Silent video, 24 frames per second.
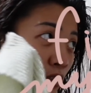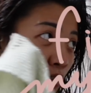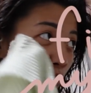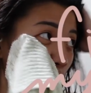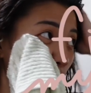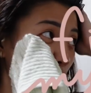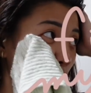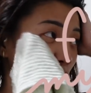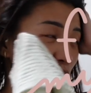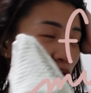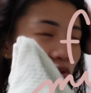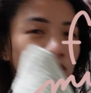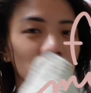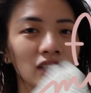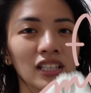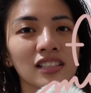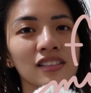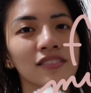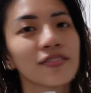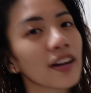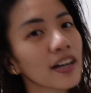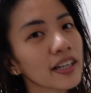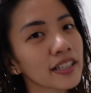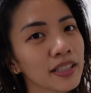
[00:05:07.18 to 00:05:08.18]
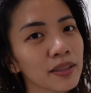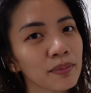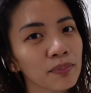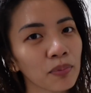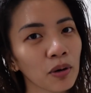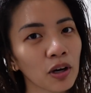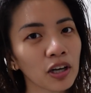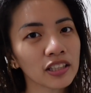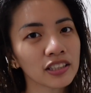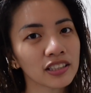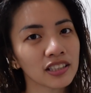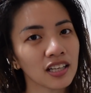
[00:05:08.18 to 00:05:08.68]
glow. So that's very
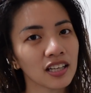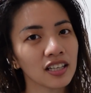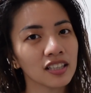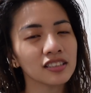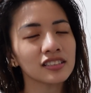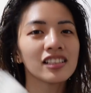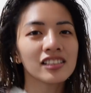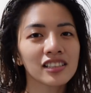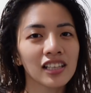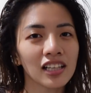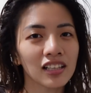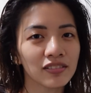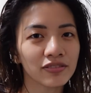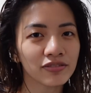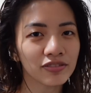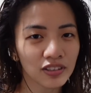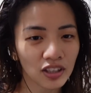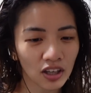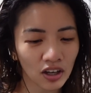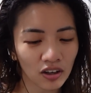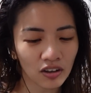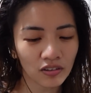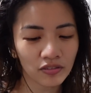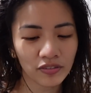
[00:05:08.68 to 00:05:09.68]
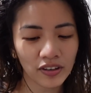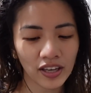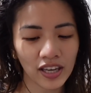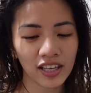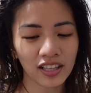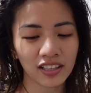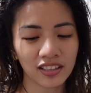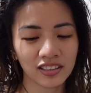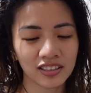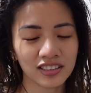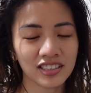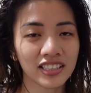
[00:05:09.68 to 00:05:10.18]
important. Self-love
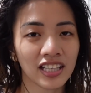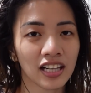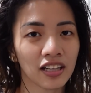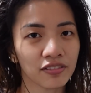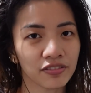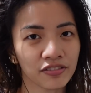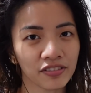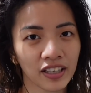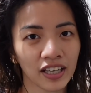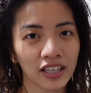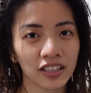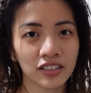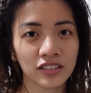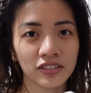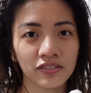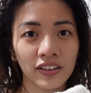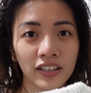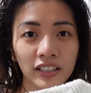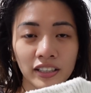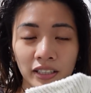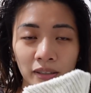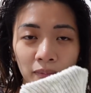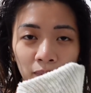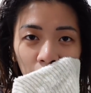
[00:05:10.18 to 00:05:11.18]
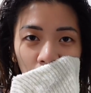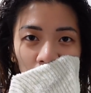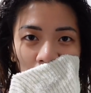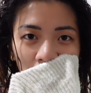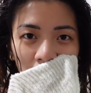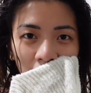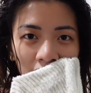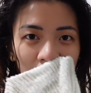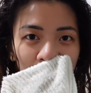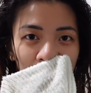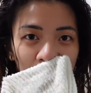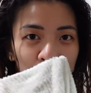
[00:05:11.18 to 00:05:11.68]
and self-care is very
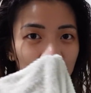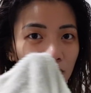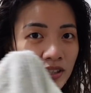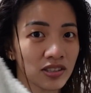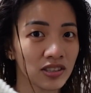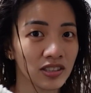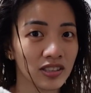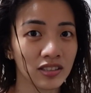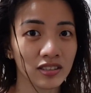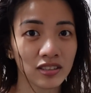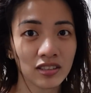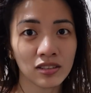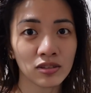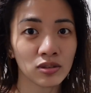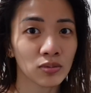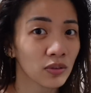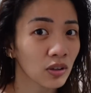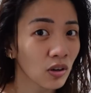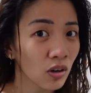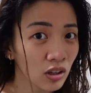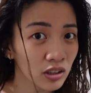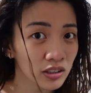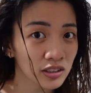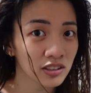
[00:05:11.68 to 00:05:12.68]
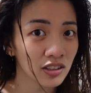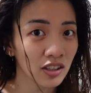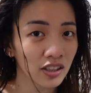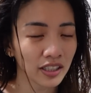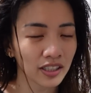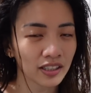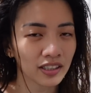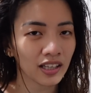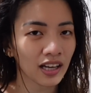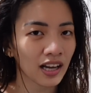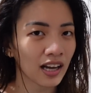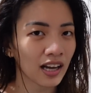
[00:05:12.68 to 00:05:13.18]
important, especially since we're all stuck in the